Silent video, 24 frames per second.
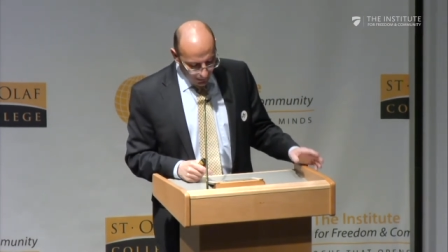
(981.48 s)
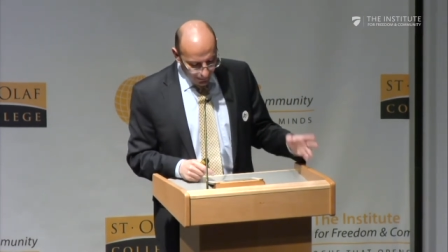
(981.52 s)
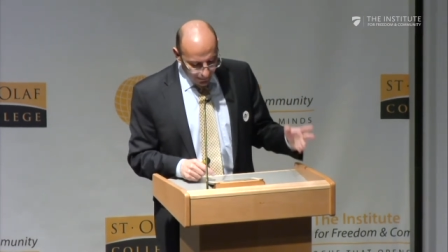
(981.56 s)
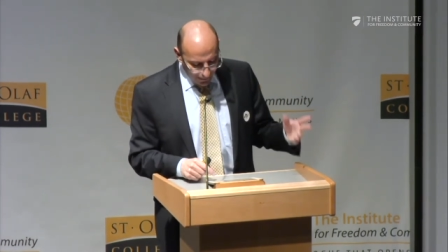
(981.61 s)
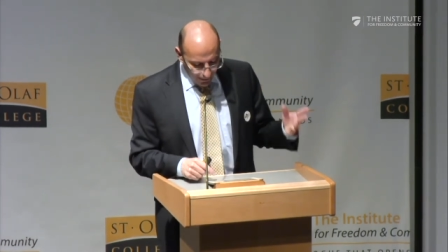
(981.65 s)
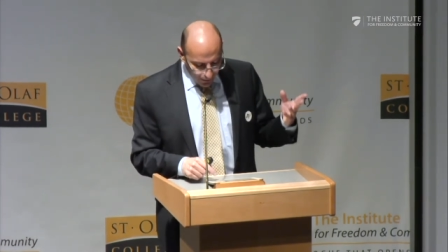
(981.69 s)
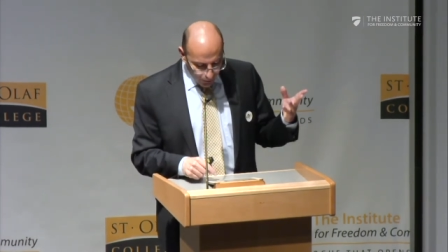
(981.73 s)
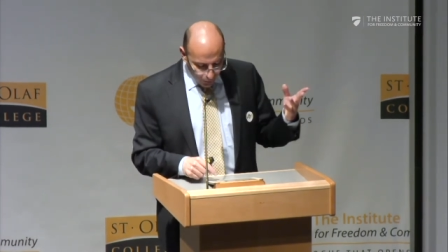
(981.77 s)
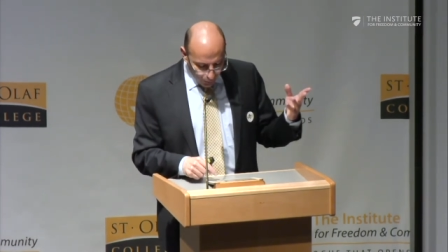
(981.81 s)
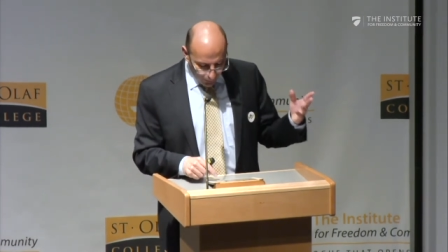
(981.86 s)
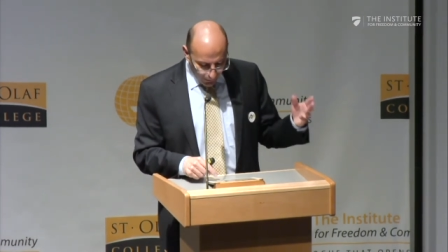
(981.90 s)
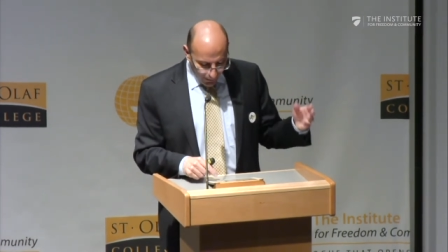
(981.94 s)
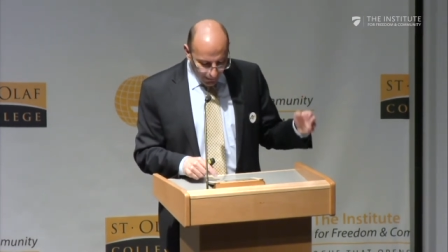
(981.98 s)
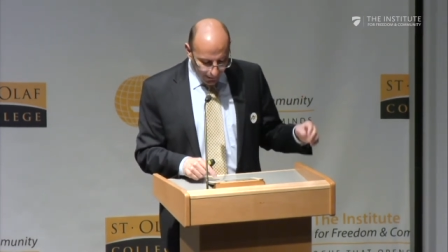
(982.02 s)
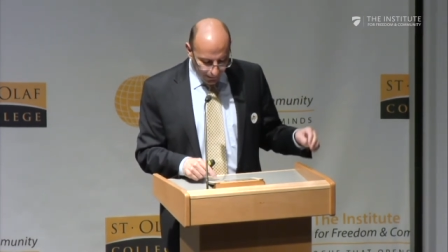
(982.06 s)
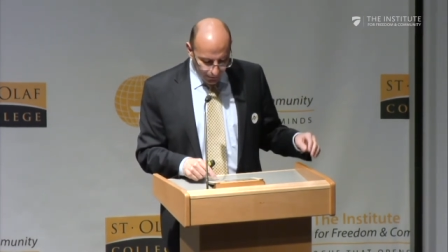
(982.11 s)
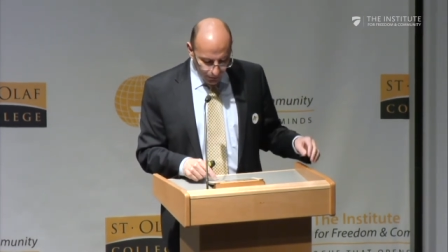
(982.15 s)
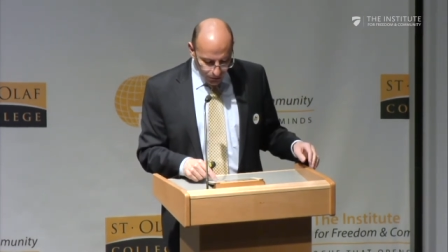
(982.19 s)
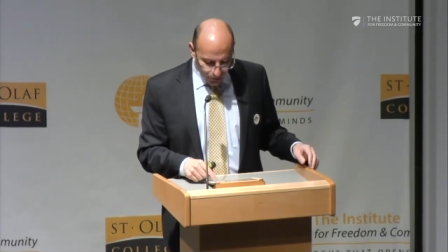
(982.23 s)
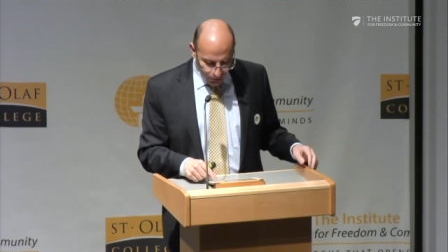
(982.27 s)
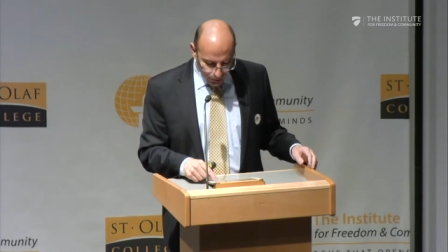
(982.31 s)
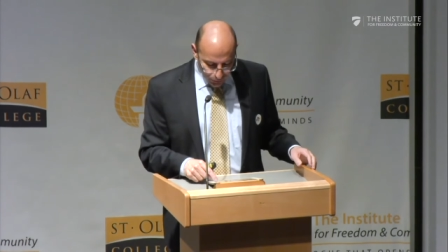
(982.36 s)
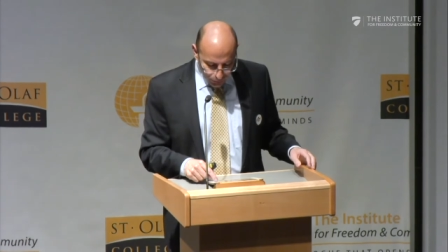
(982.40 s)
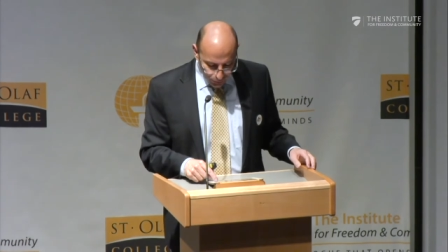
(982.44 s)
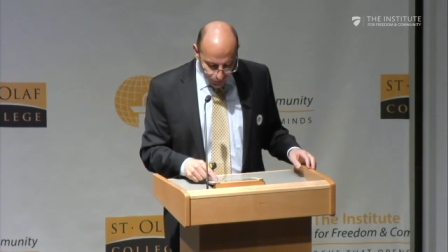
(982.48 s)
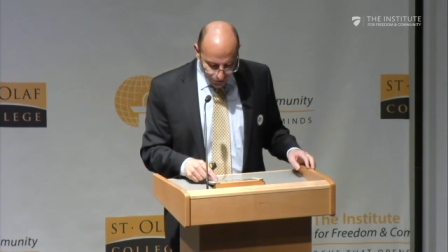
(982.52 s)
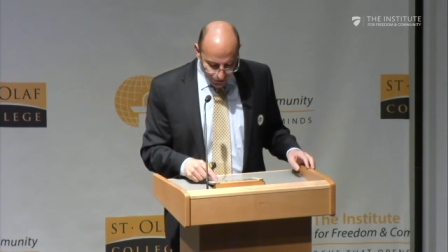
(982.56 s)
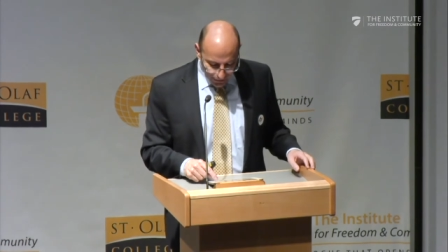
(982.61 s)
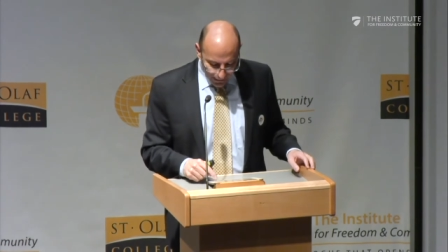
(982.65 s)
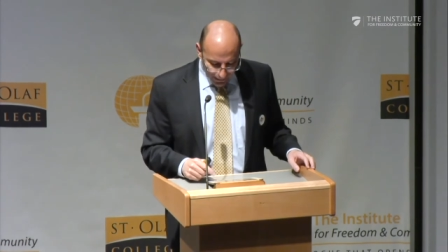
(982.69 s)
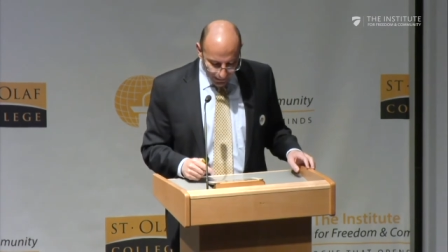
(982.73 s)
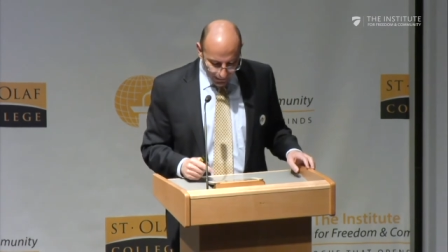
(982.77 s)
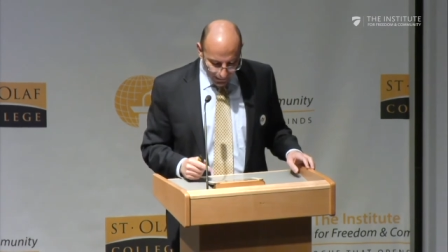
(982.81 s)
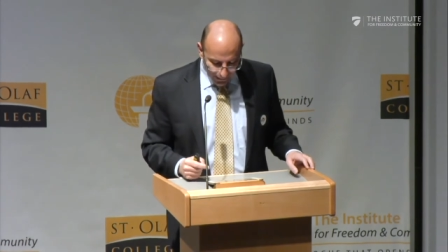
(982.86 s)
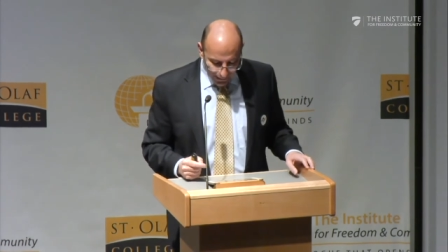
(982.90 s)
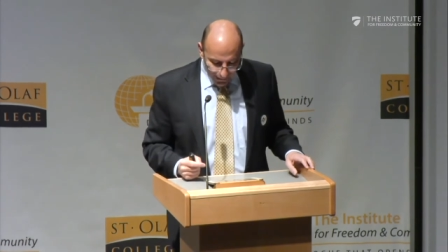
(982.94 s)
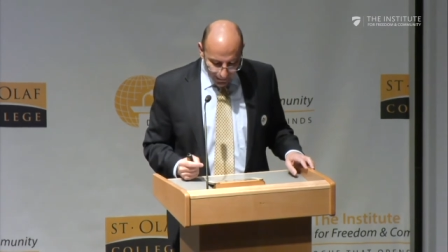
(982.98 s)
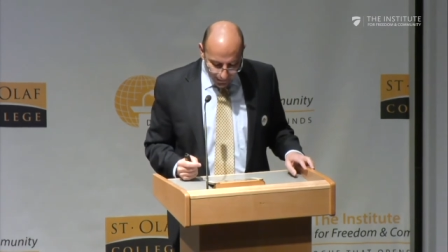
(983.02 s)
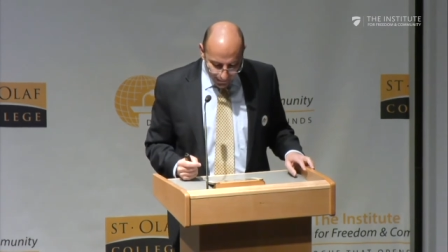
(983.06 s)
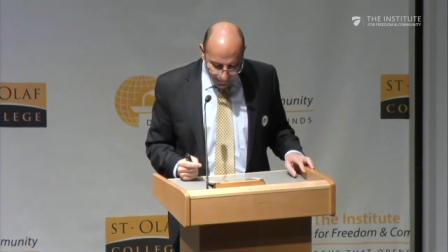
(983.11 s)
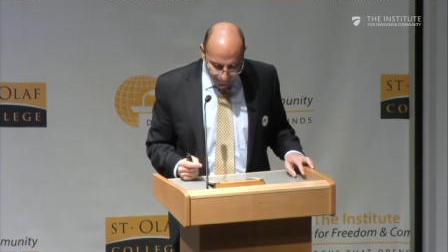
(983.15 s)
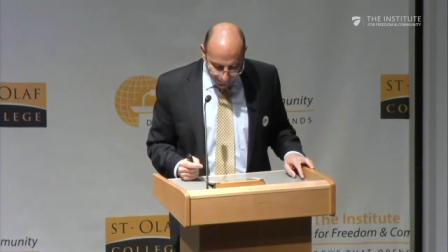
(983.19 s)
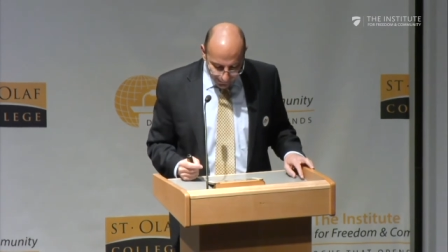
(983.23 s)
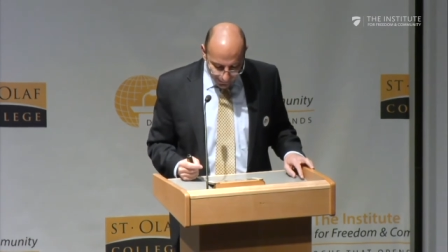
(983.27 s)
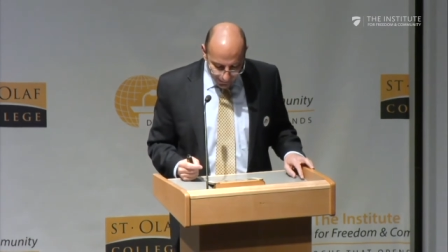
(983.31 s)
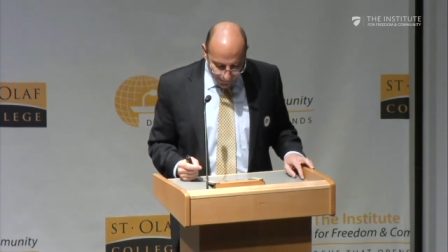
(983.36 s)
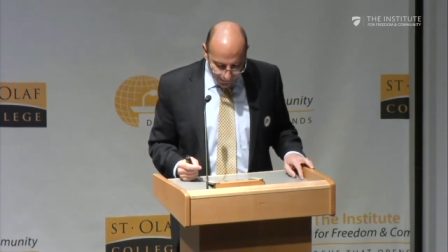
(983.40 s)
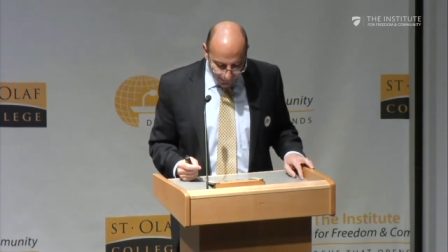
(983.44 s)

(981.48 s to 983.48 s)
The UN resolution clearly